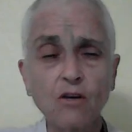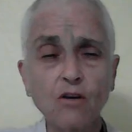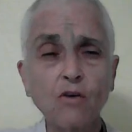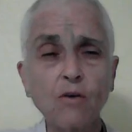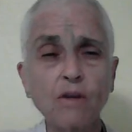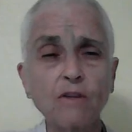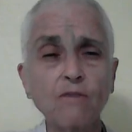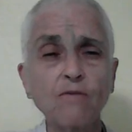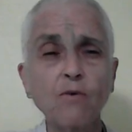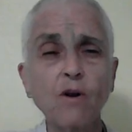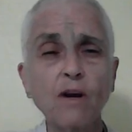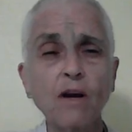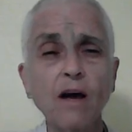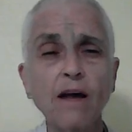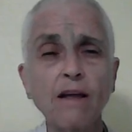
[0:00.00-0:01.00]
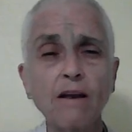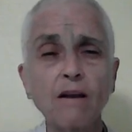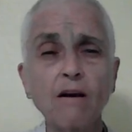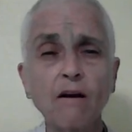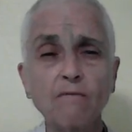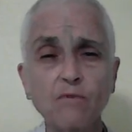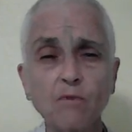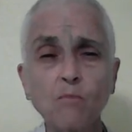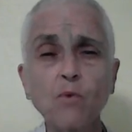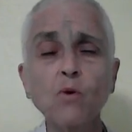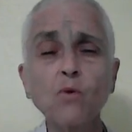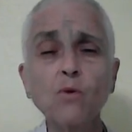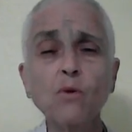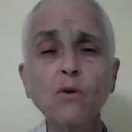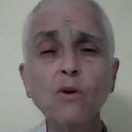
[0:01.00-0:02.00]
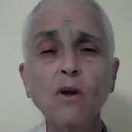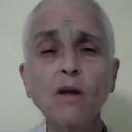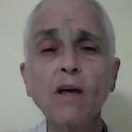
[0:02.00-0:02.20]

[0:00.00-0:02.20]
during the fortnight of the moon